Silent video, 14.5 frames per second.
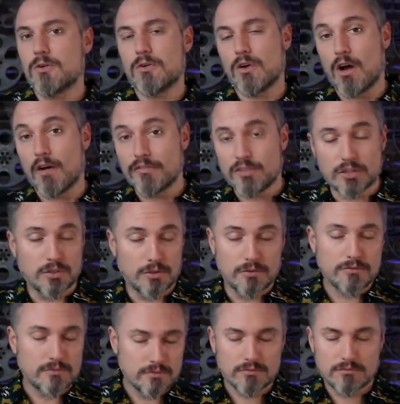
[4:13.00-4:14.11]
turned off
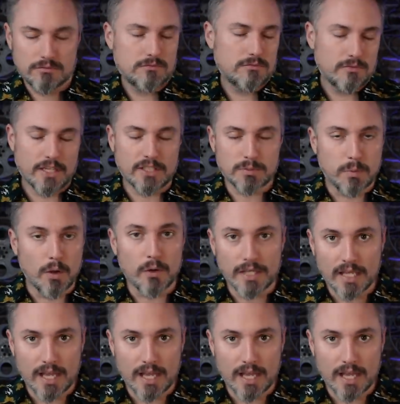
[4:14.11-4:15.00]
to exploding